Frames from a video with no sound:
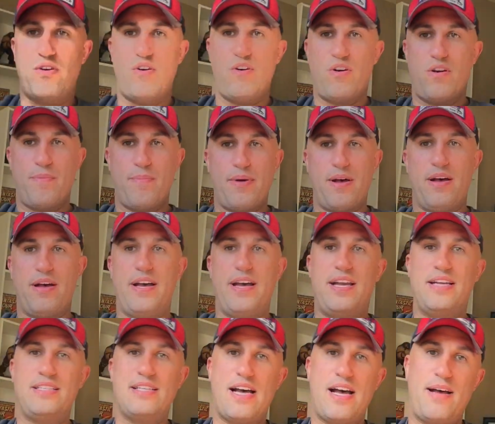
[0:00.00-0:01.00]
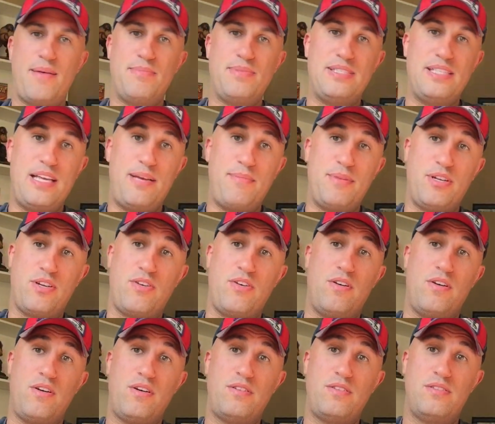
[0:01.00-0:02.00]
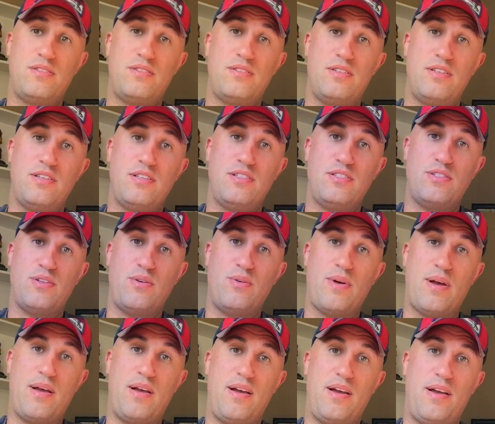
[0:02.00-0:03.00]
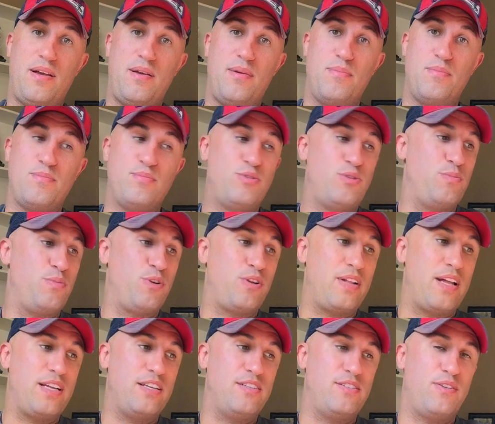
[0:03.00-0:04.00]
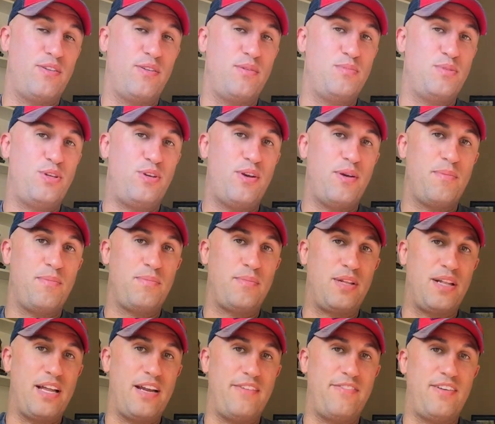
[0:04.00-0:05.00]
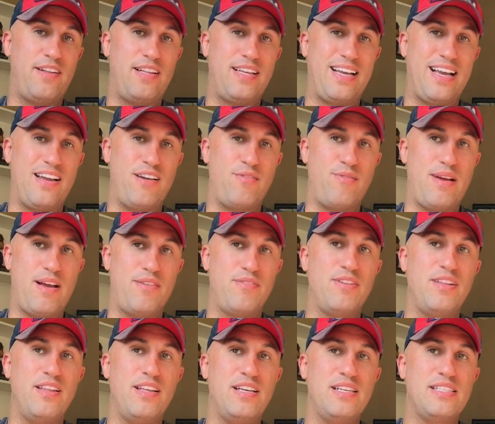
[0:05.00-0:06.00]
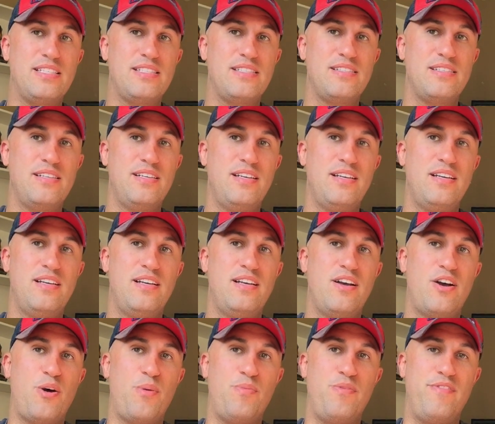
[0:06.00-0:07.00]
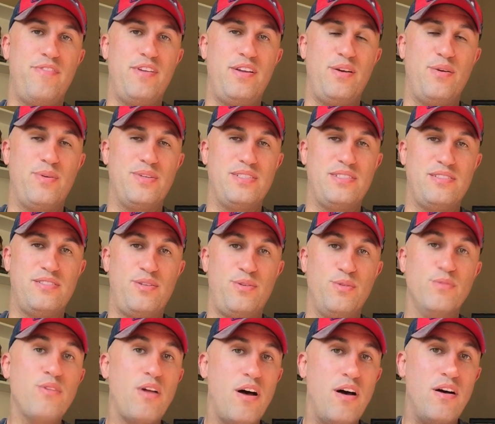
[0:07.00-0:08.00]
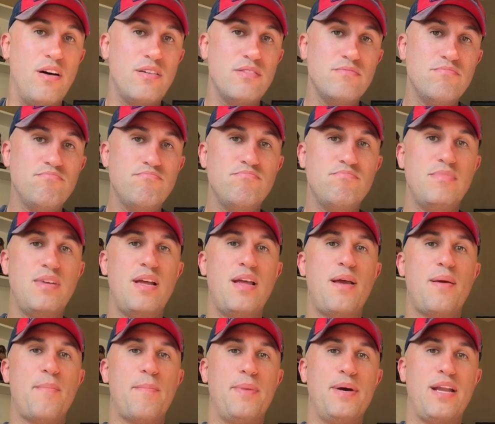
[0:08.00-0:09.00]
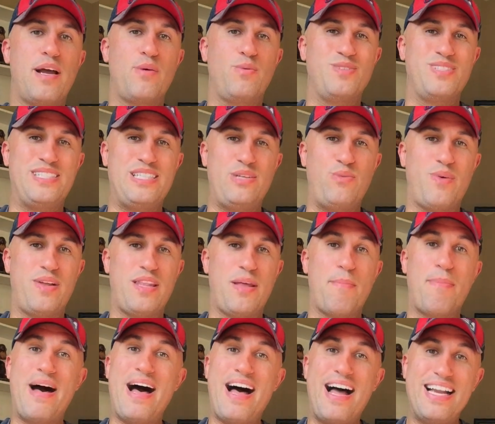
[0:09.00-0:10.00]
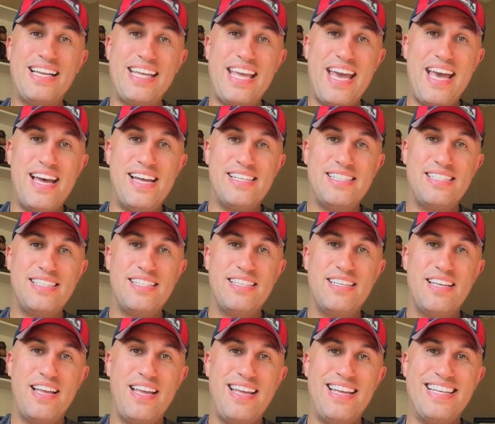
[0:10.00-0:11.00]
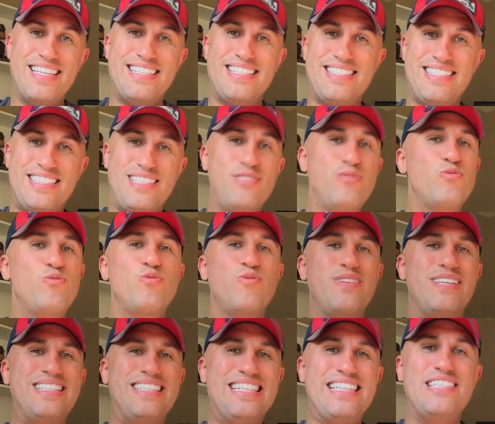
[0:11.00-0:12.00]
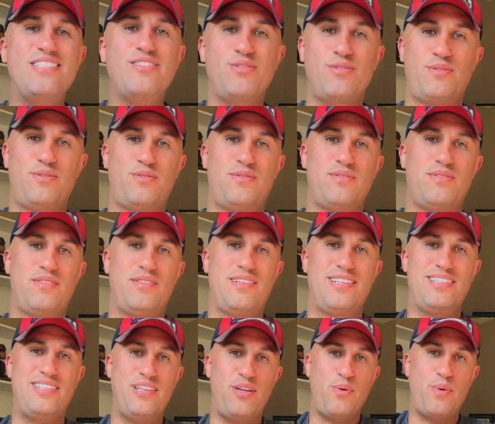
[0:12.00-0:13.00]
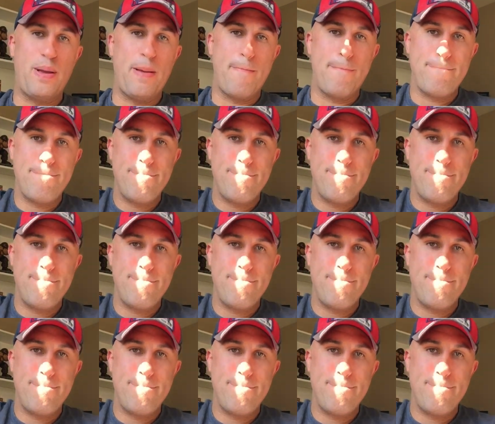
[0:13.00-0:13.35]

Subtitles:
are my top salmon cards, so I'm super glad to show them to you. I'm glad I finally got around to this. Hope the video wasn't too long, but I will see you on the podcast. Essential Credentials. Let's do it.